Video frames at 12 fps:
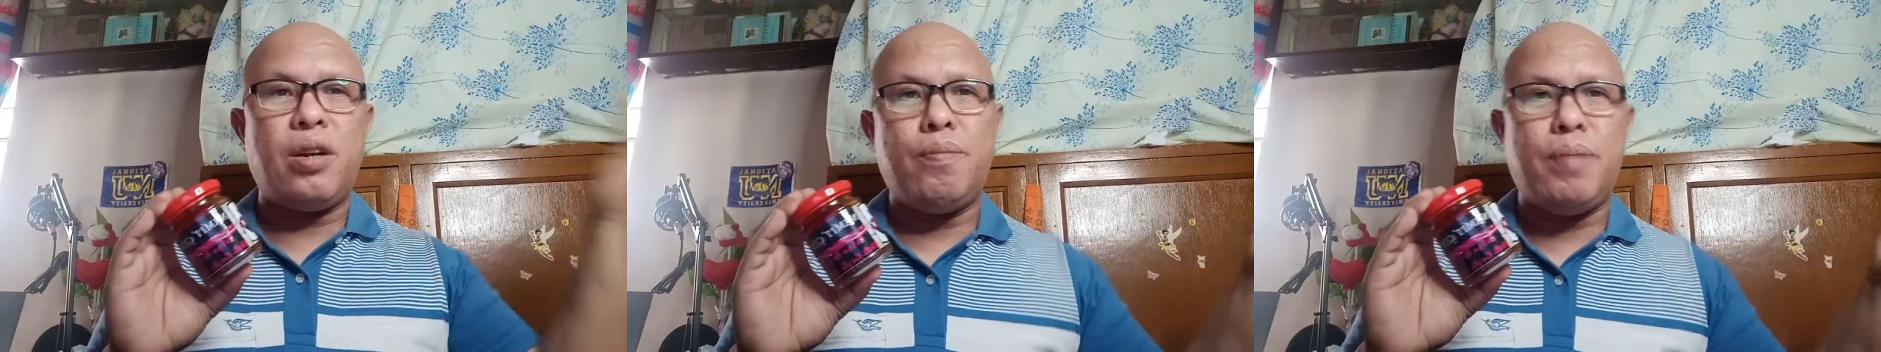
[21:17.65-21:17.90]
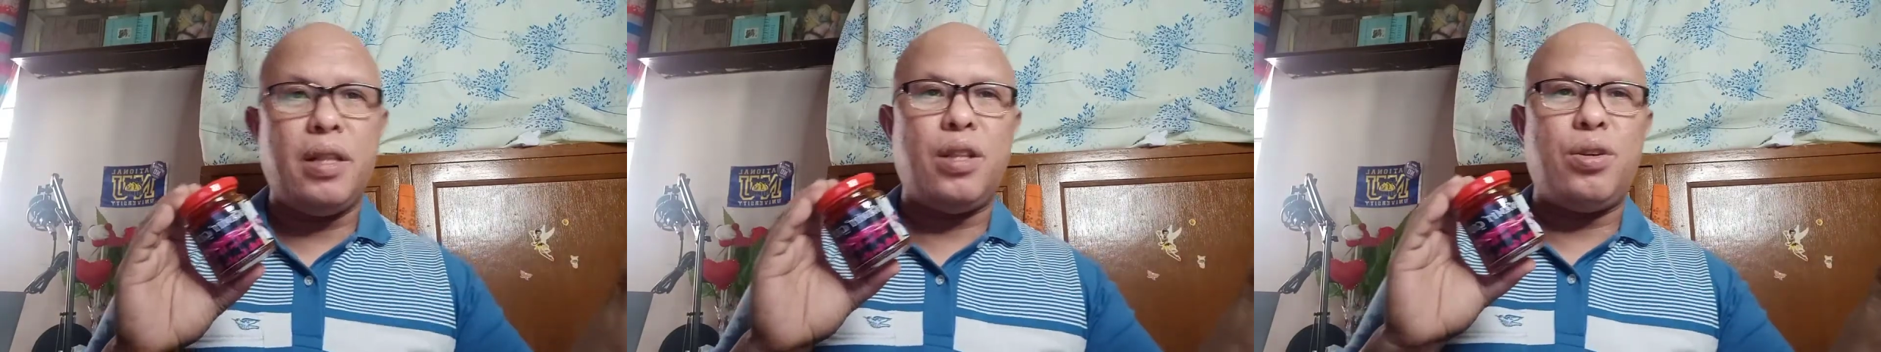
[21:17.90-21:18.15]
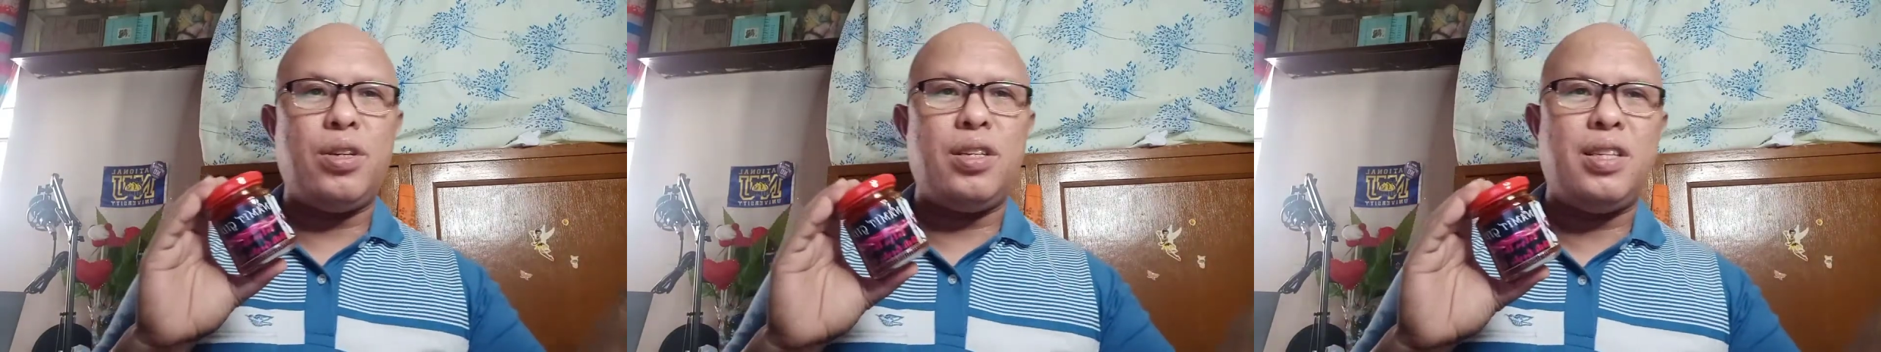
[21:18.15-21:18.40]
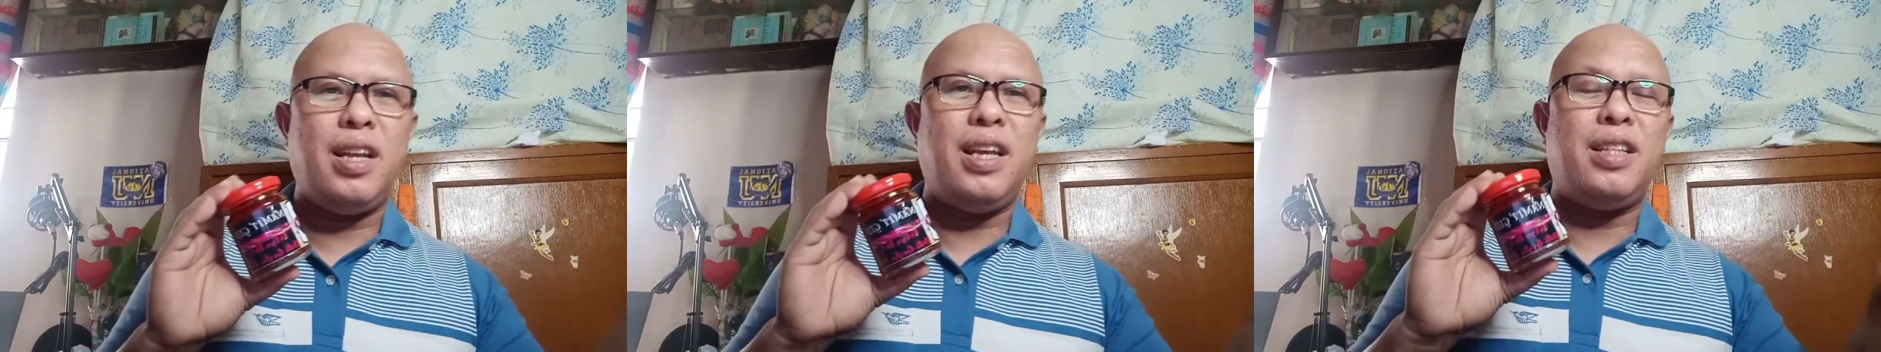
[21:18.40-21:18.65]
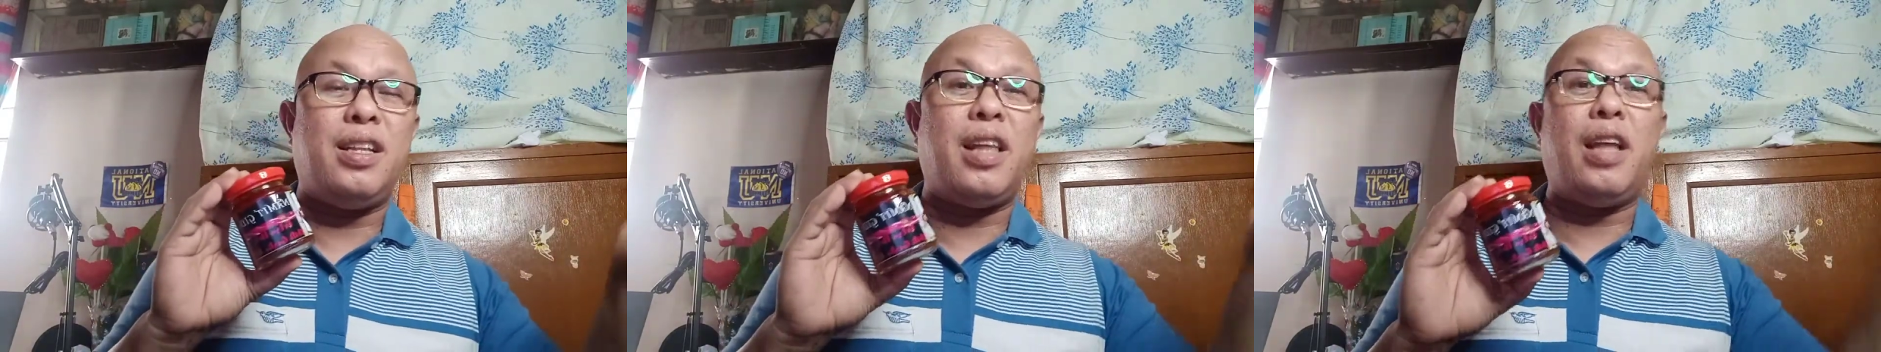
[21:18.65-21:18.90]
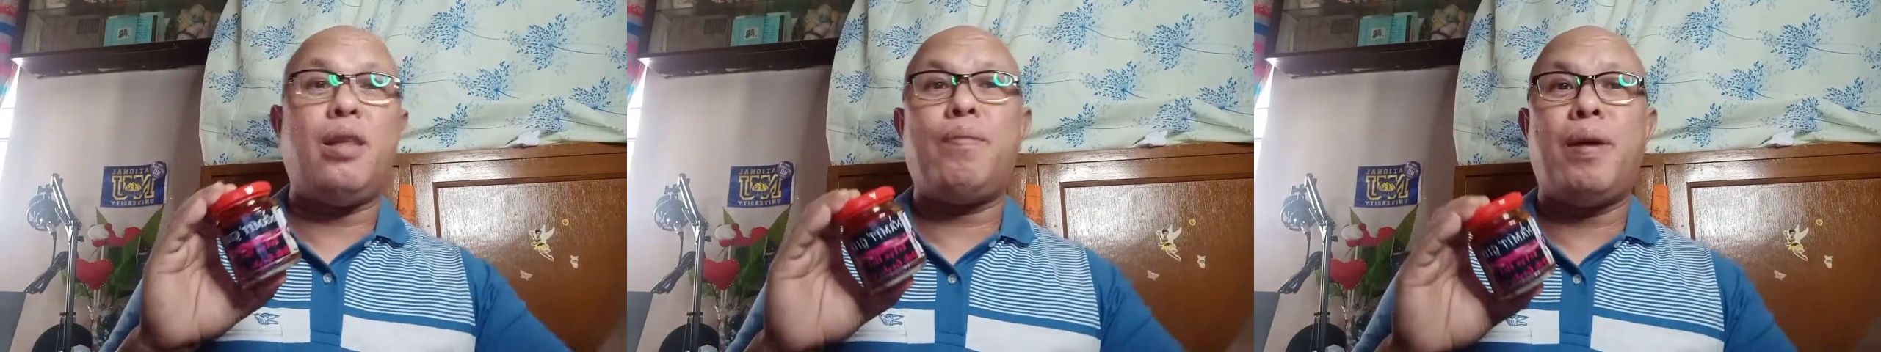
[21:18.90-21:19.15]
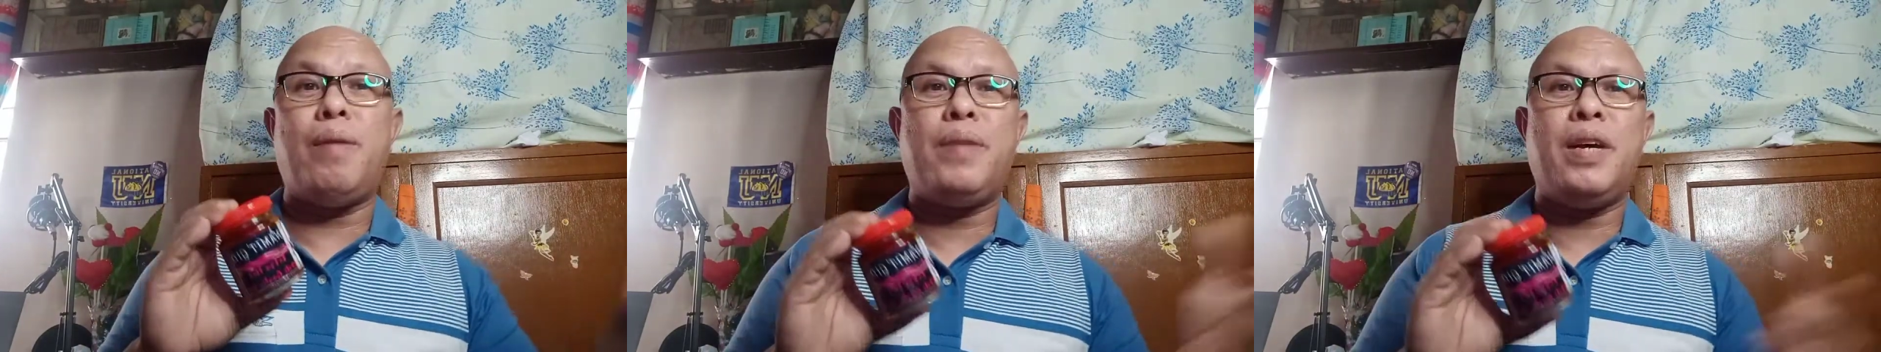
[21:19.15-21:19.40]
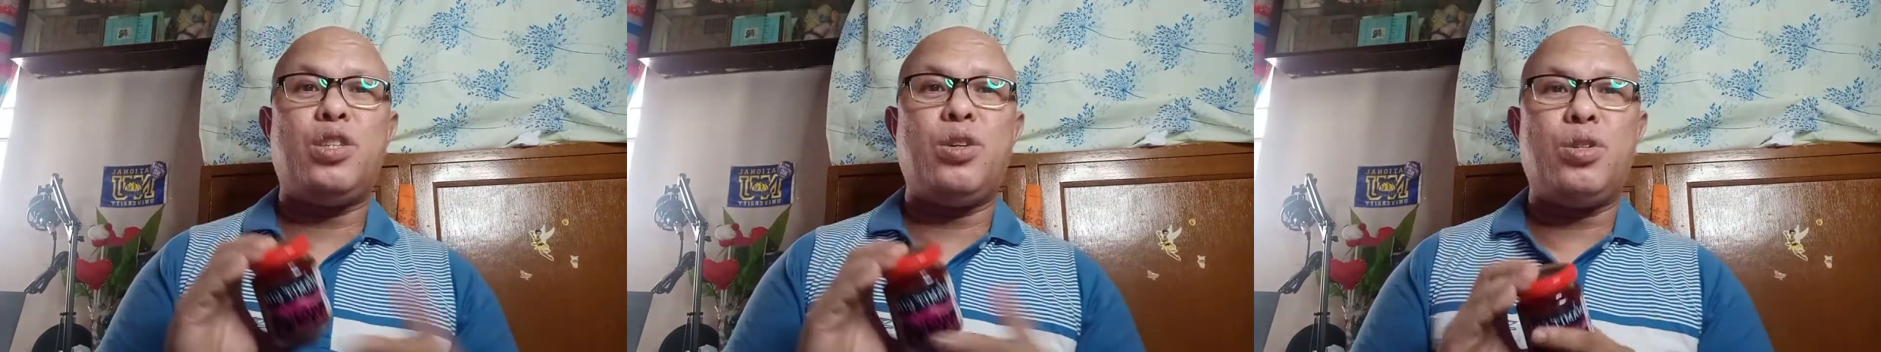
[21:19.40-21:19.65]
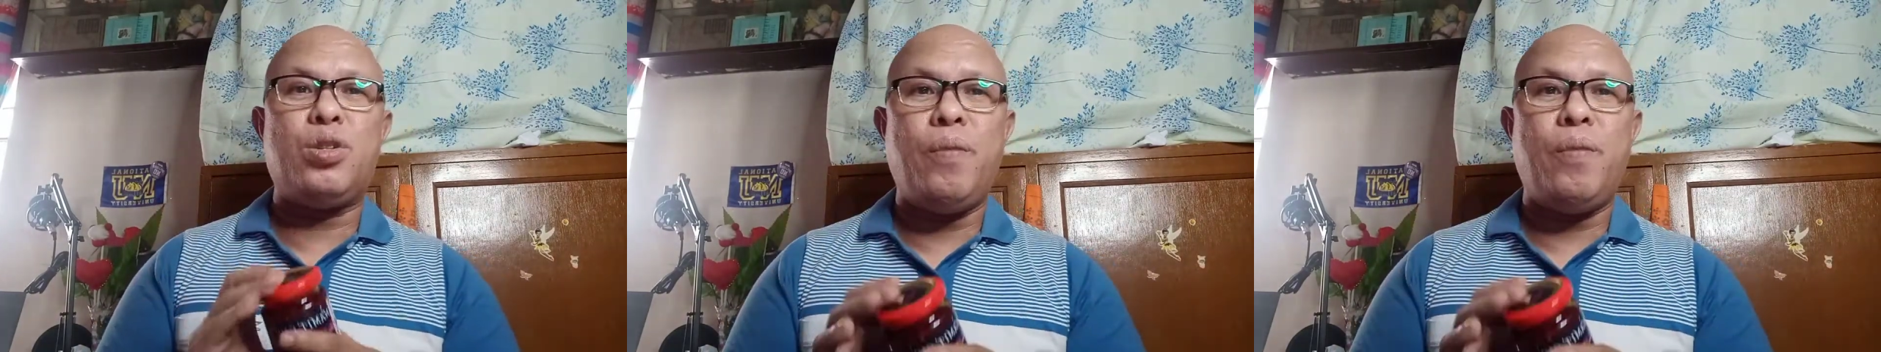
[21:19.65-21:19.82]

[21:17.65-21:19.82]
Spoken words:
competitors are selling it at 85 pesos.